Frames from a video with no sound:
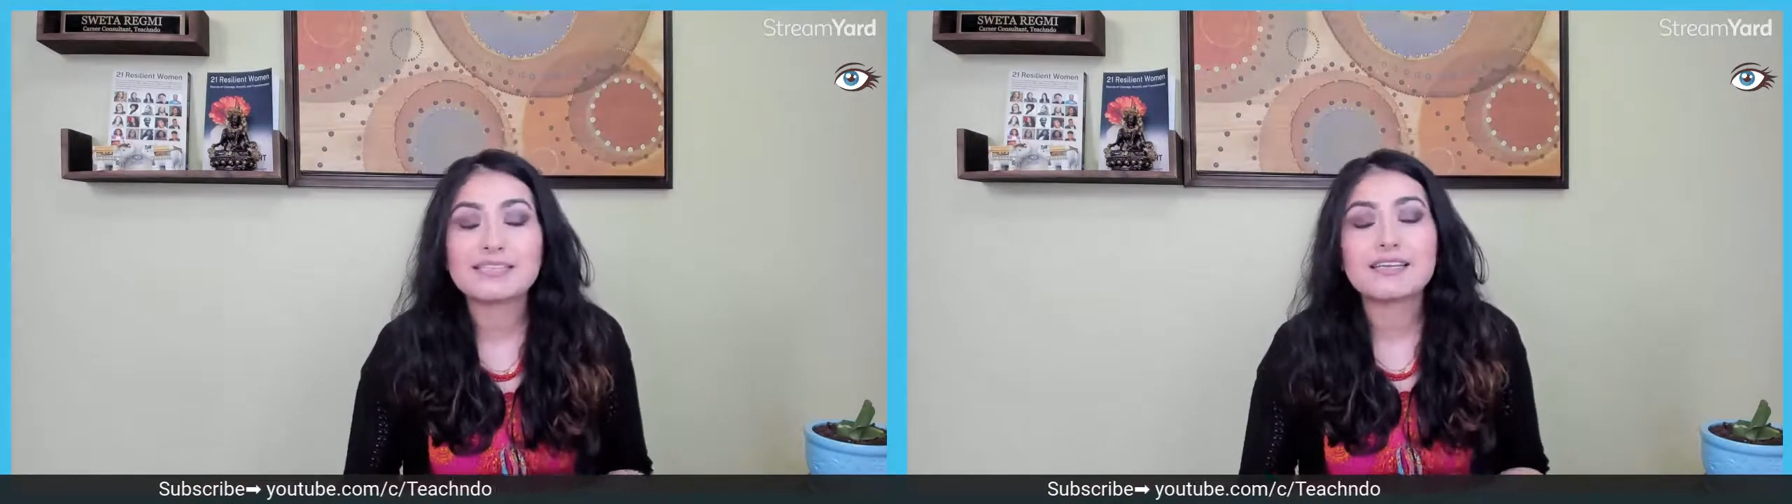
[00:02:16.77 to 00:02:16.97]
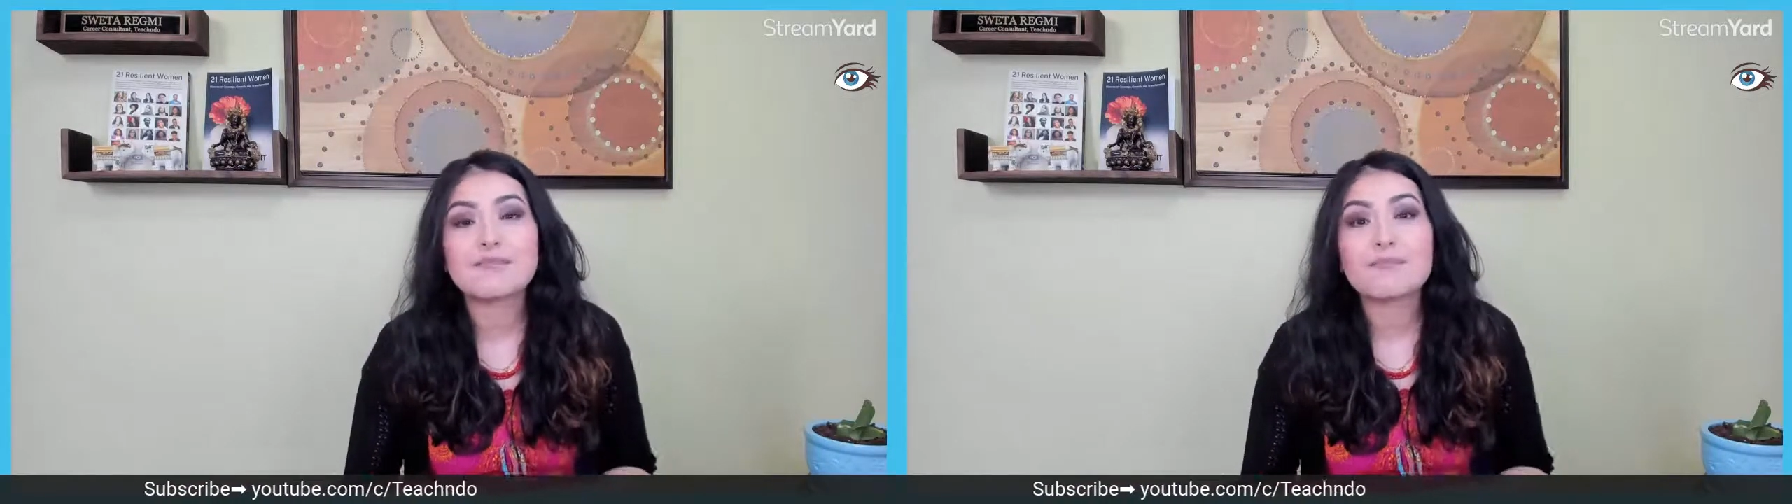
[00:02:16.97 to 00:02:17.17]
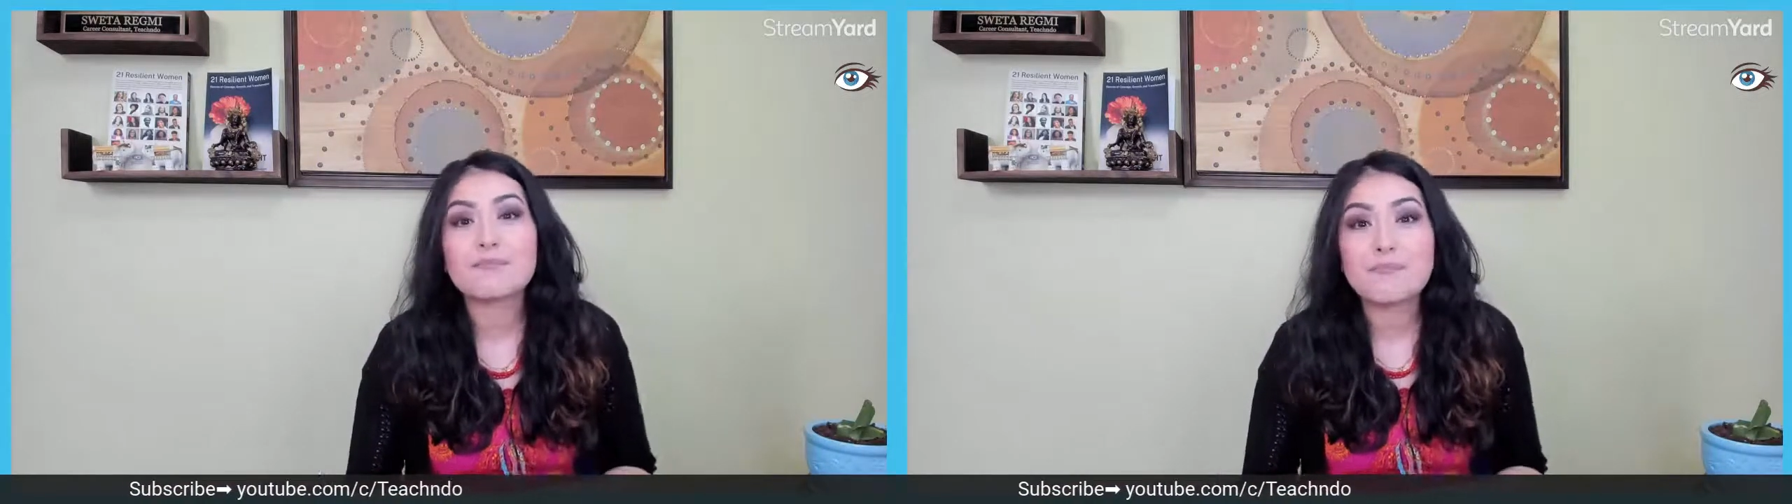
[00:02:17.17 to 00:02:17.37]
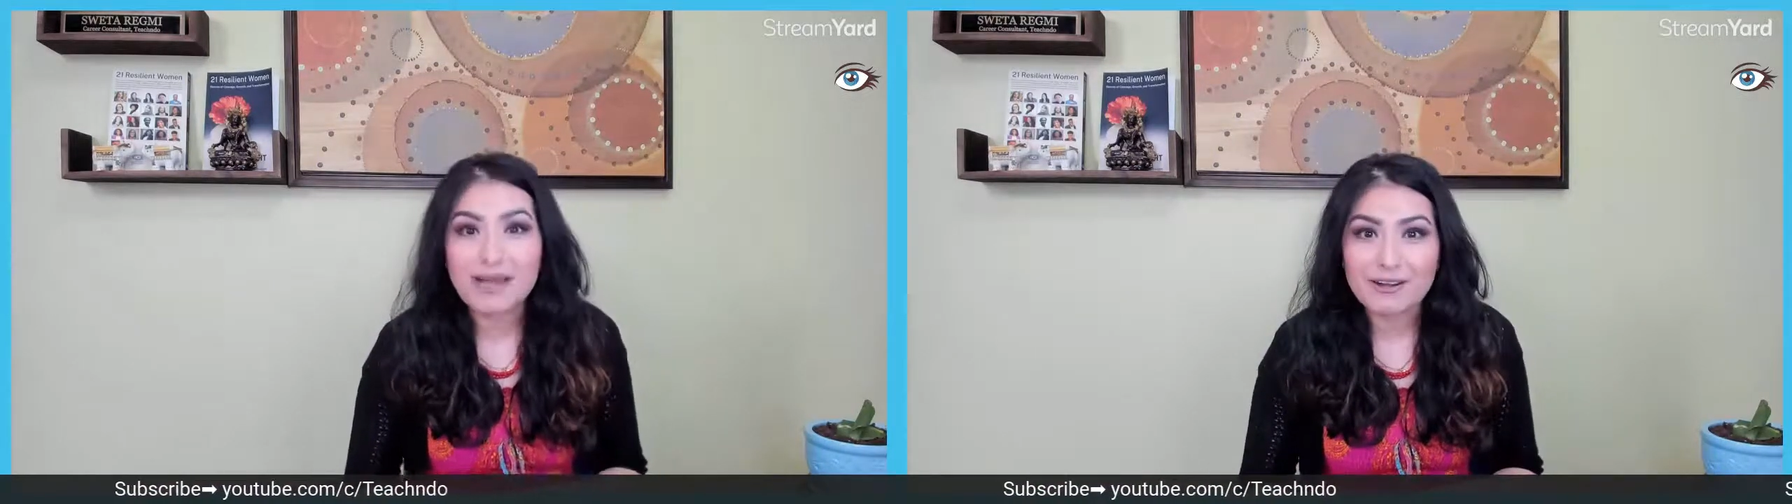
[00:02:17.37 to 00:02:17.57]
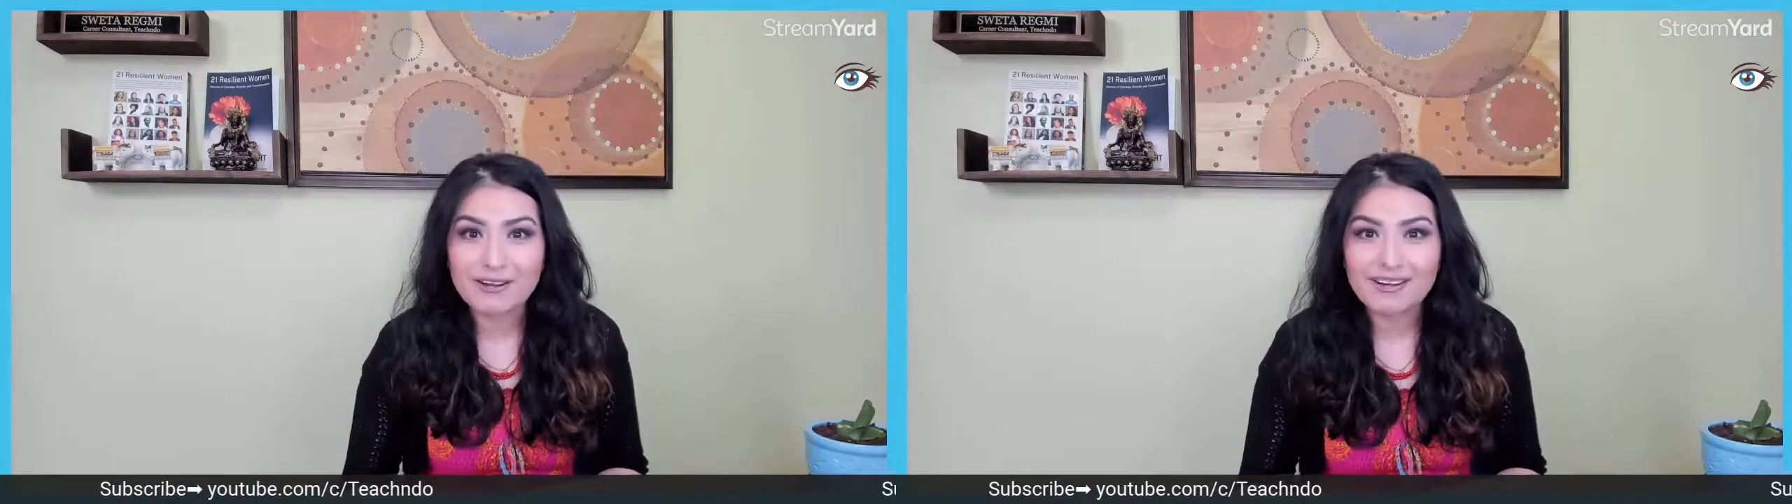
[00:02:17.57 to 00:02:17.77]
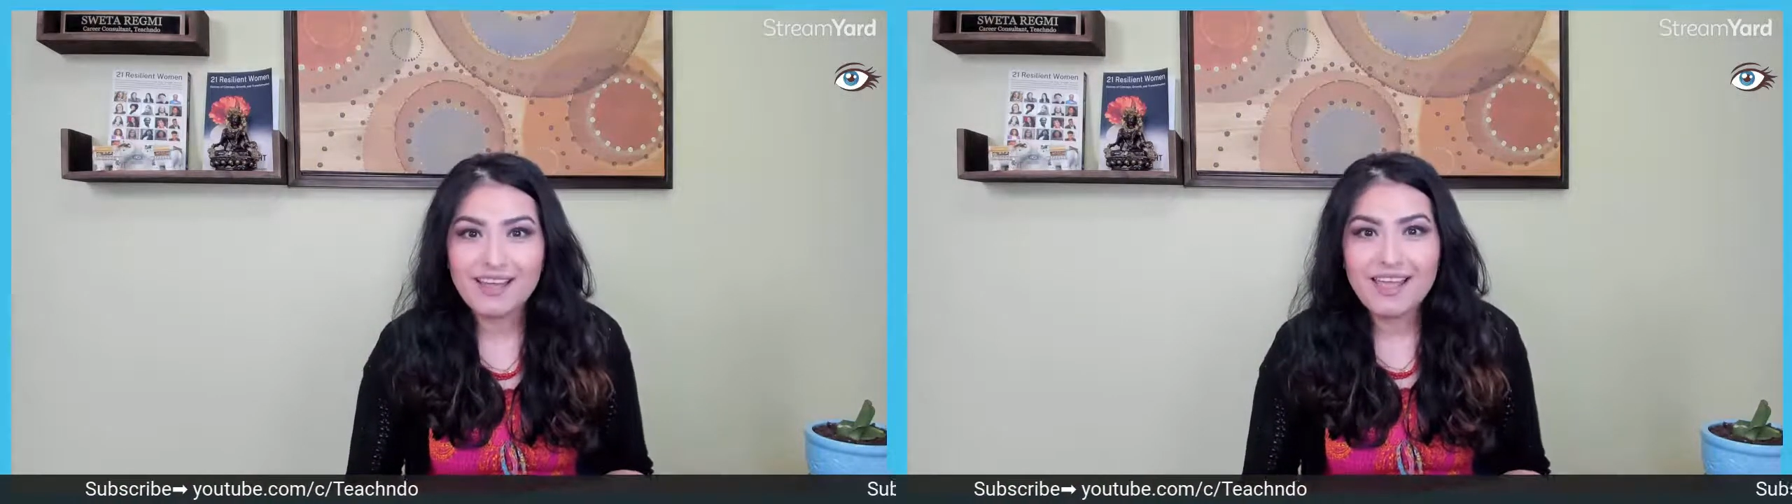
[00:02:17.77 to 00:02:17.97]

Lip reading: it better.